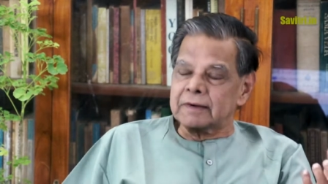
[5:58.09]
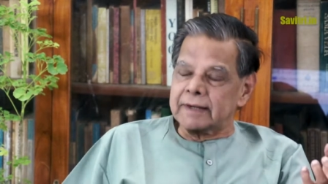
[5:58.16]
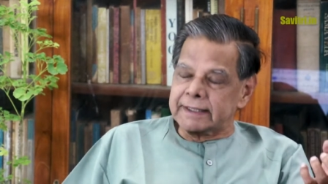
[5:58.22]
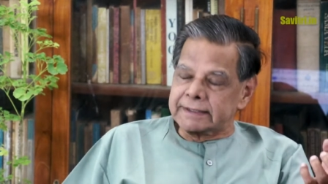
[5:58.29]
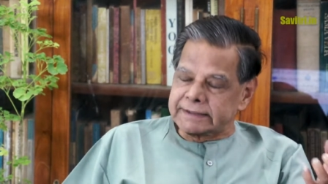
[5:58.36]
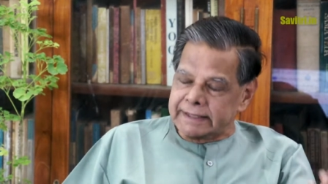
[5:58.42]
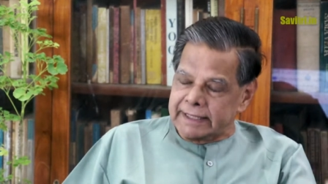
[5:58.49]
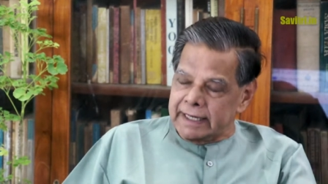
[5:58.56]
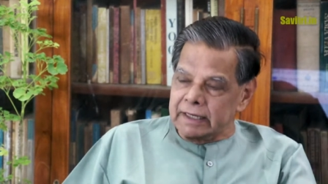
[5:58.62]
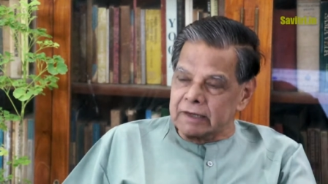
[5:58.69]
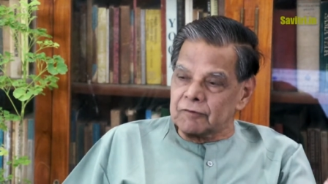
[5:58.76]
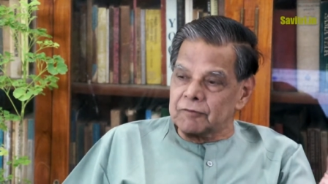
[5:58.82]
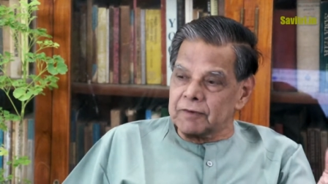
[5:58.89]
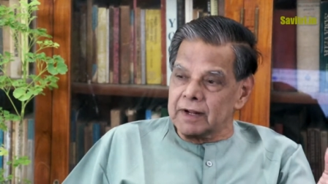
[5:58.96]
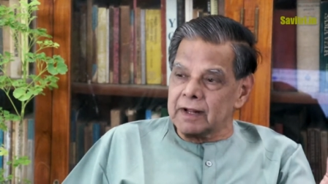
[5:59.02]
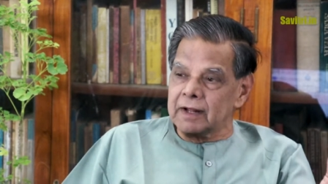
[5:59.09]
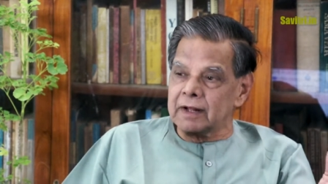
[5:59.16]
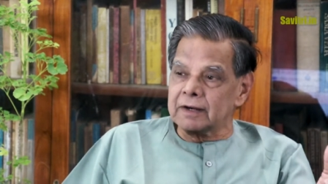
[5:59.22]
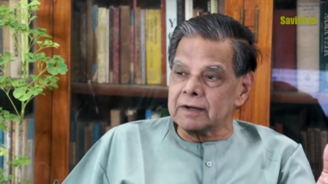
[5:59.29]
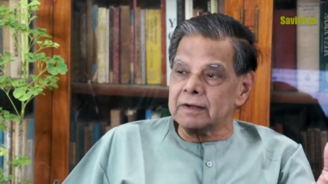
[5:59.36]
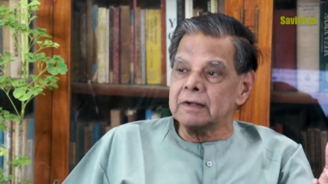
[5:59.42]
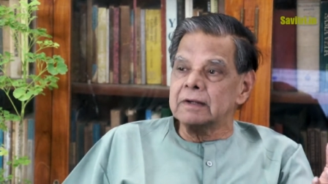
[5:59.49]
destined
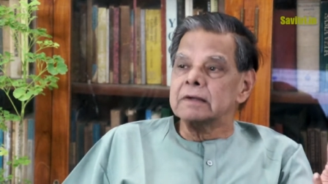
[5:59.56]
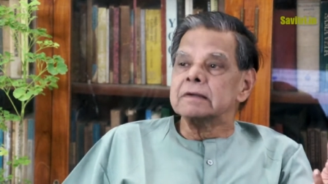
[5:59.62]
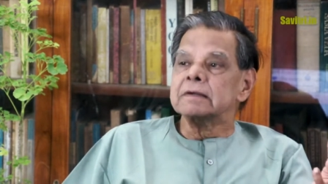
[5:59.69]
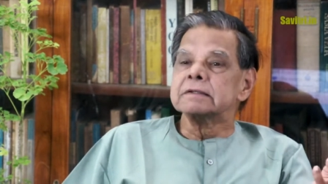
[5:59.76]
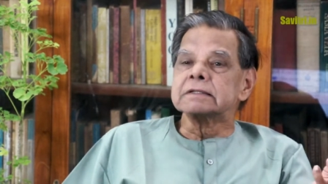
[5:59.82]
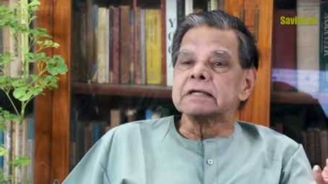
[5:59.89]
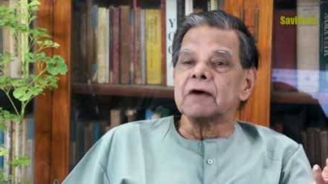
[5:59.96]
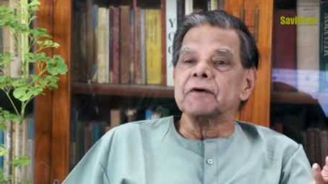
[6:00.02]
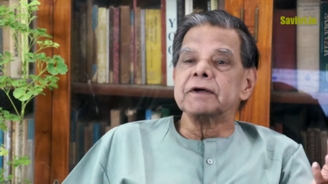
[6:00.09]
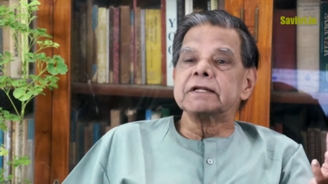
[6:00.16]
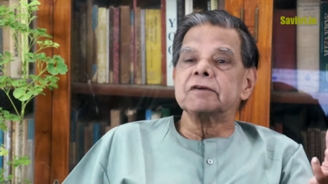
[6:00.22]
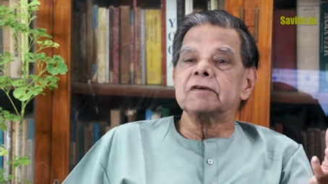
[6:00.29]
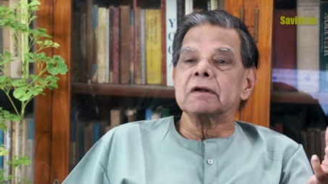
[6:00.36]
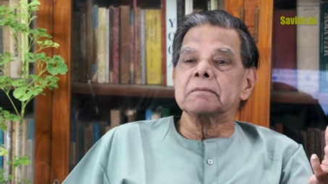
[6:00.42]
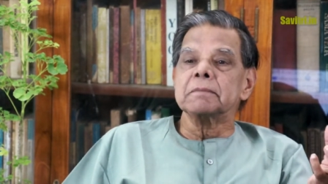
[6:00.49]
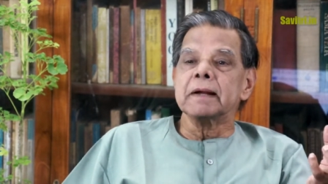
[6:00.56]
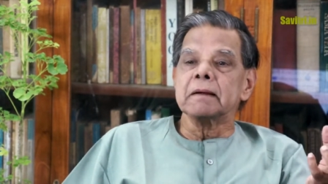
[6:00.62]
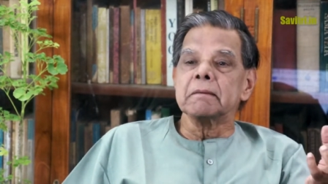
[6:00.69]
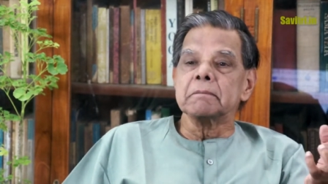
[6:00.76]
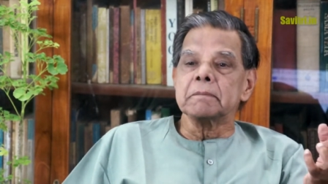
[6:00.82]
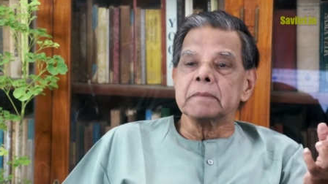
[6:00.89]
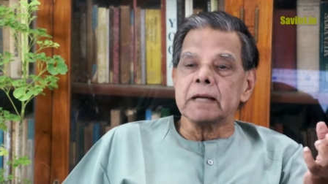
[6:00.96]
where Savitri will
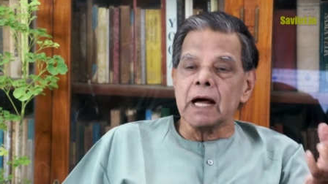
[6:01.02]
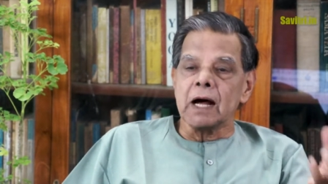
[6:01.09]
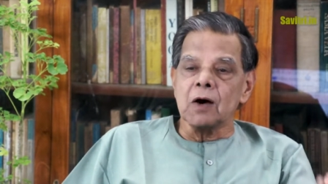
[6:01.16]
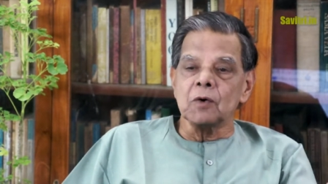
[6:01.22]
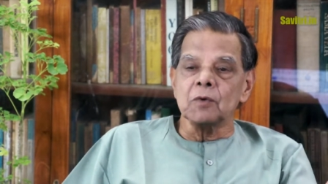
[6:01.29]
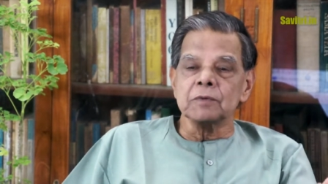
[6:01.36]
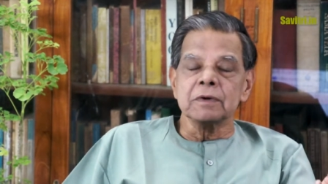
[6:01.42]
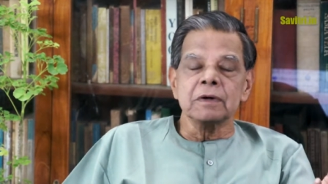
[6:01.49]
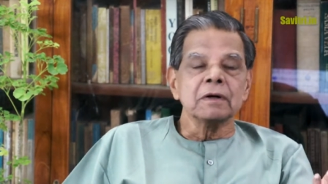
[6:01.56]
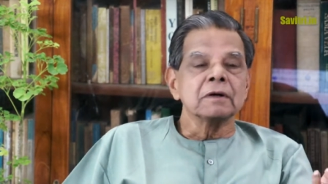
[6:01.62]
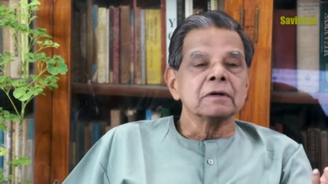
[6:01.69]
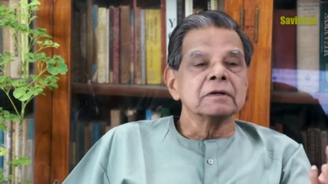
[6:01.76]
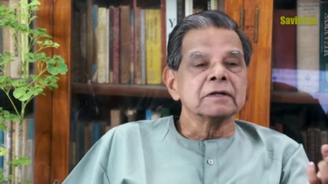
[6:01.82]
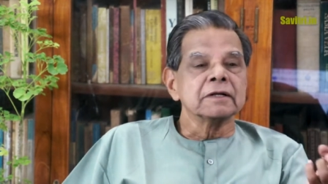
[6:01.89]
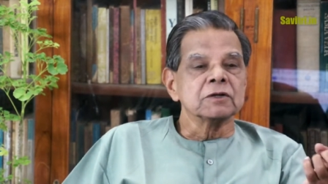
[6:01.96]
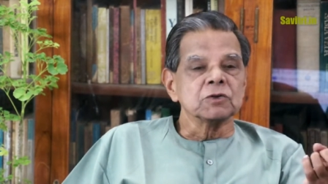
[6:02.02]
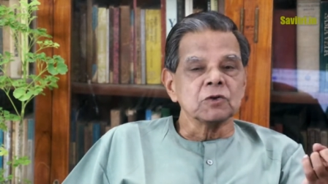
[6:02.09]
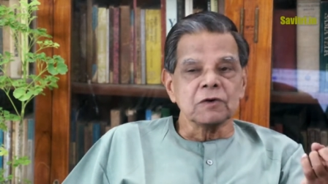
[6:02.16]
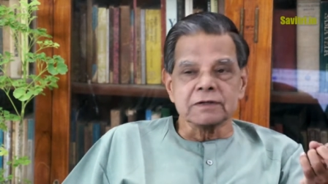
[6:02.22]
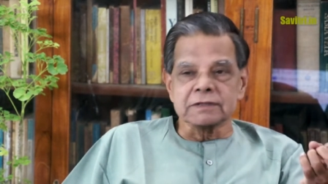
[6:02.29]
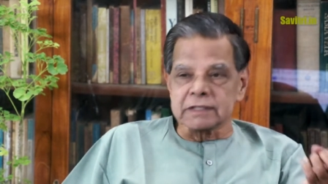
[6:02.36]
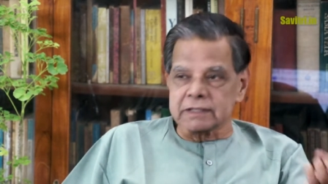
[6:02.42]
bring down the solar